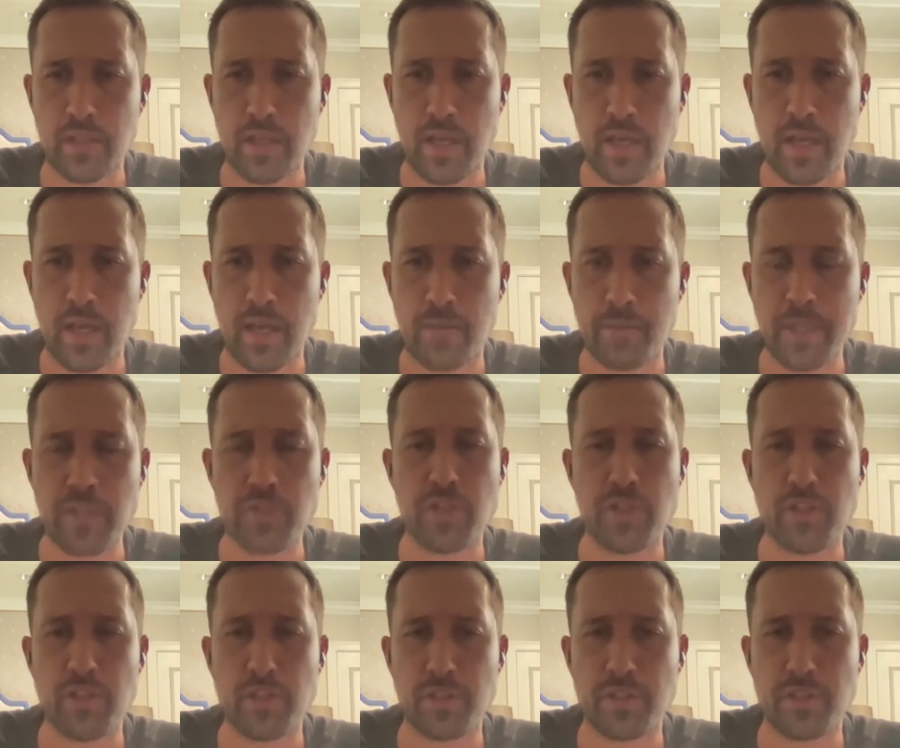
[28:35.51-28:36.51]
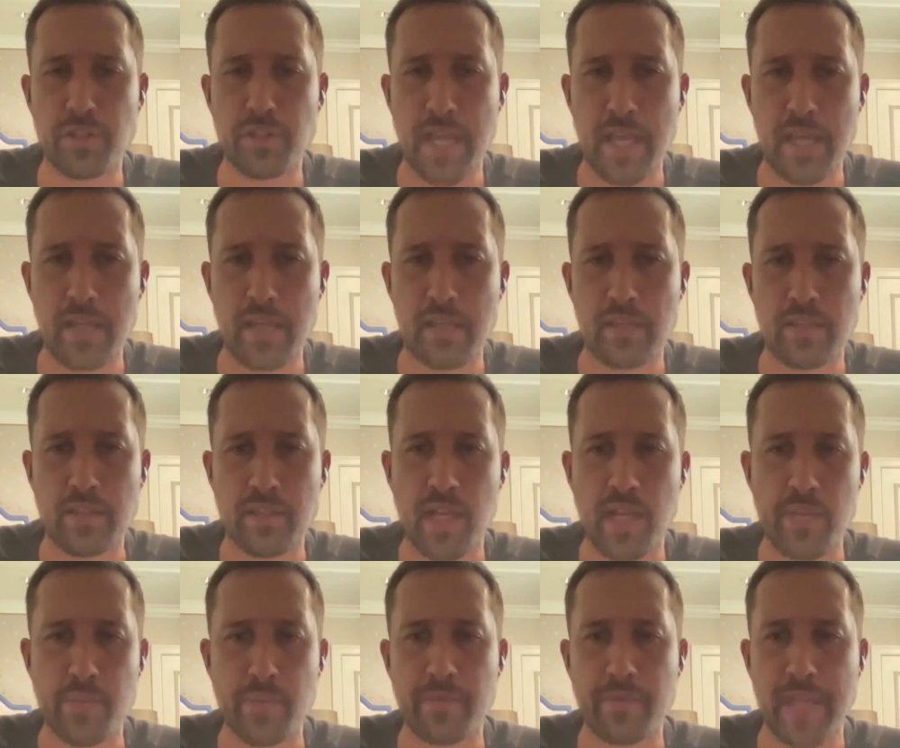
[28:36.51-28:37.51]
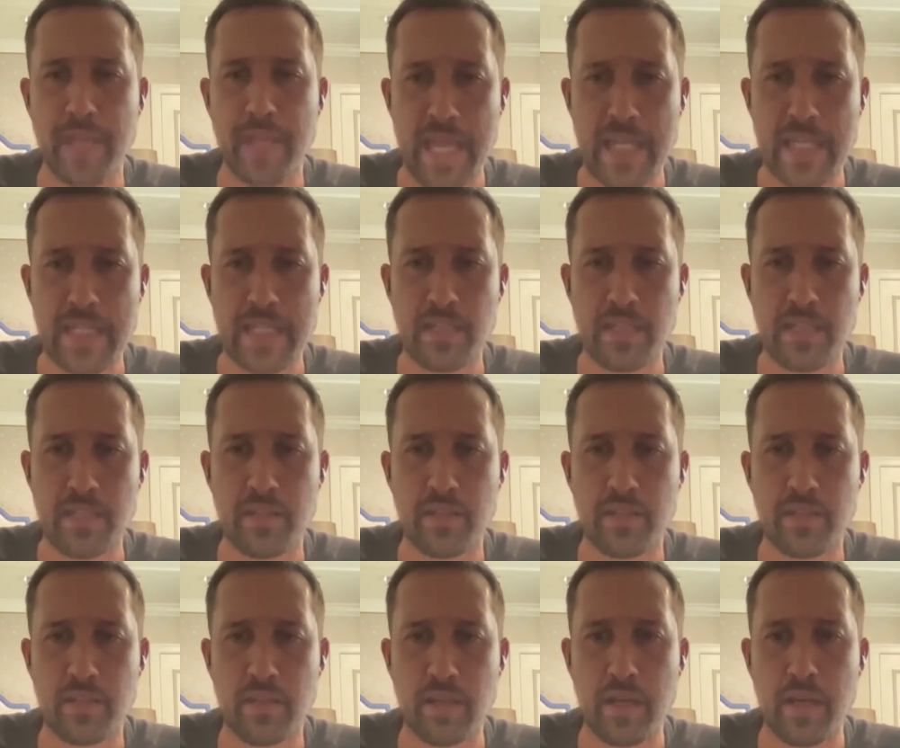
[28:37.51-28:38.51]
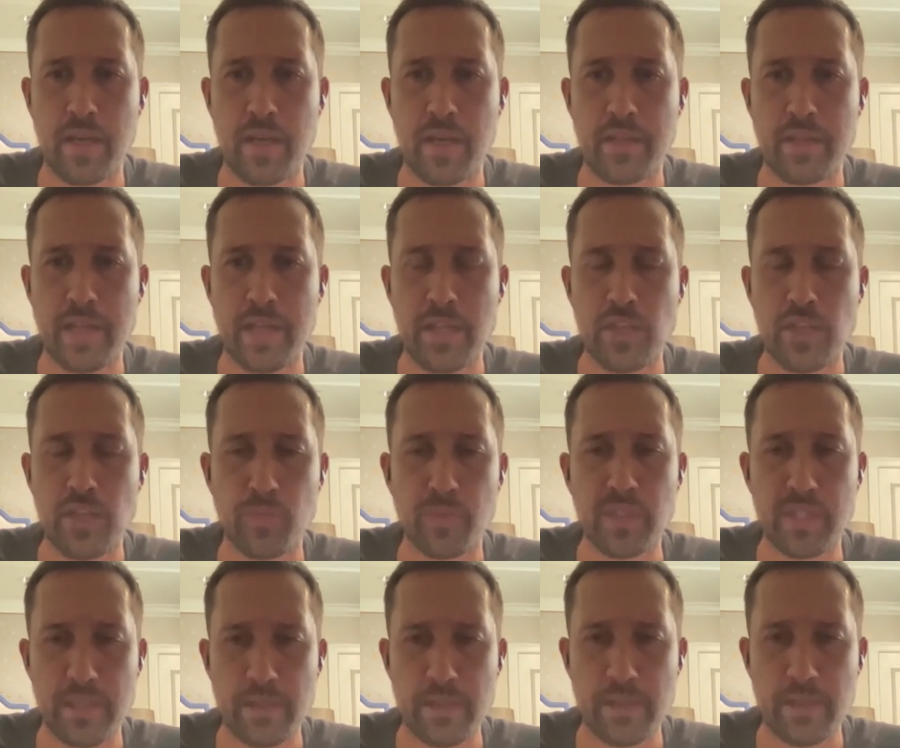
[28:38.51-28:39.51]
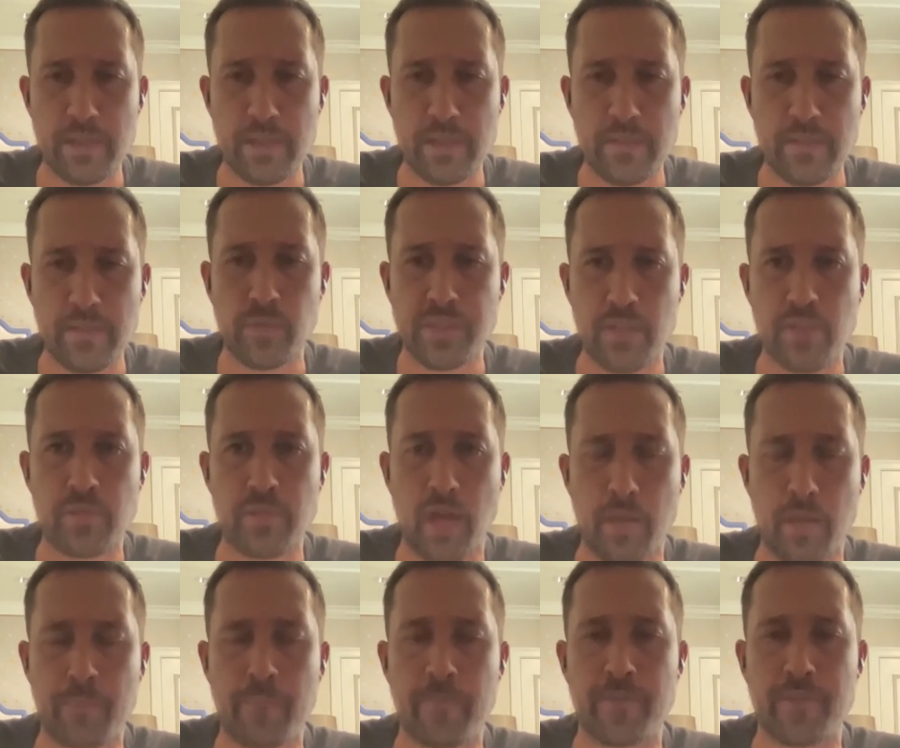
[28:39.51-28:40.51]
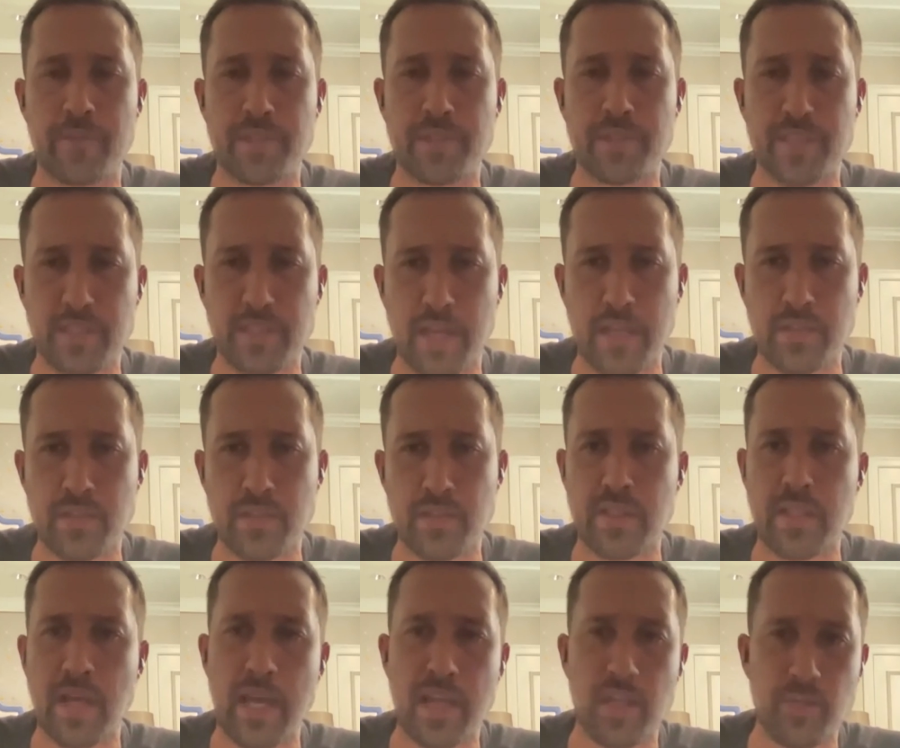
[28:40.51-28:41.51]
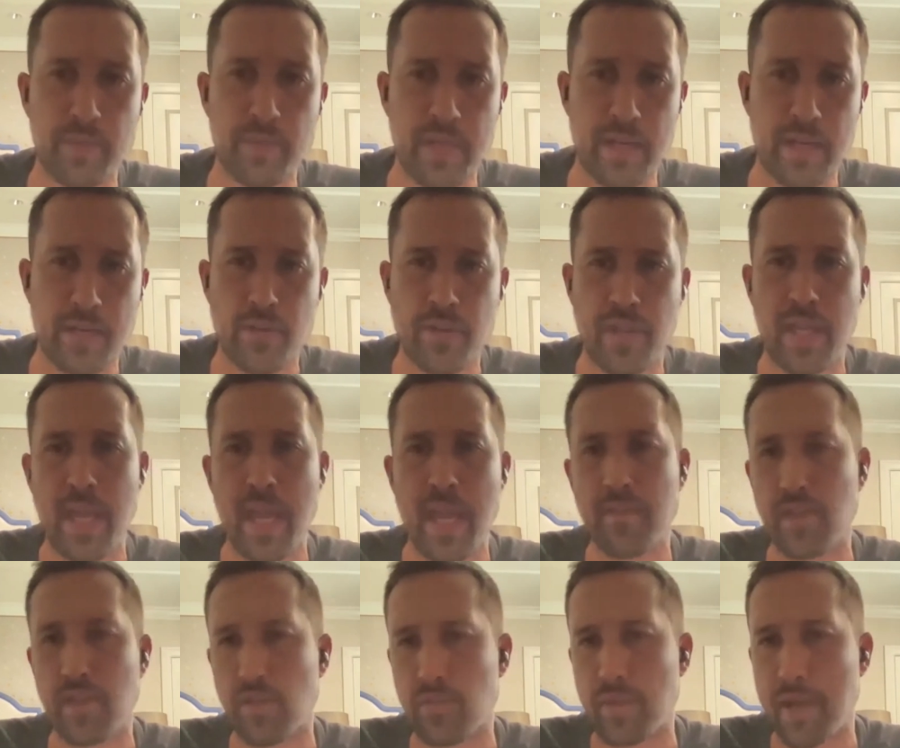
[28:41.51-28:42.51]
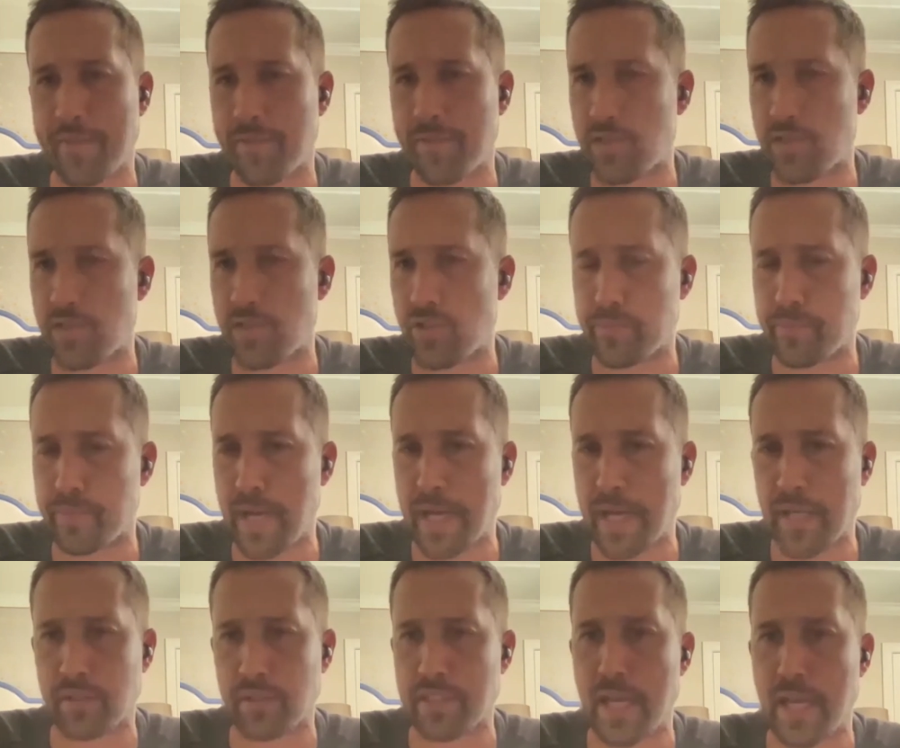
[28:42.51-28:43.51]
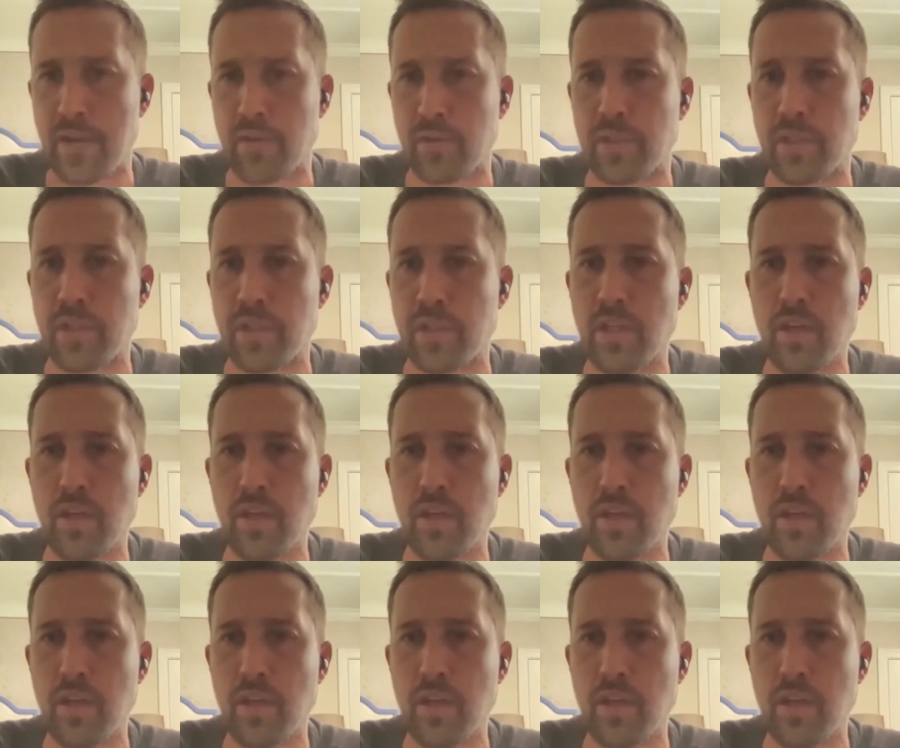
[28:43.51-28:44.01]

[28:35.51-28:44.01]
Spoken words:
Make sure you understand the type of candidate that you believe will set you up for success. Document everything. Have your revenue model down.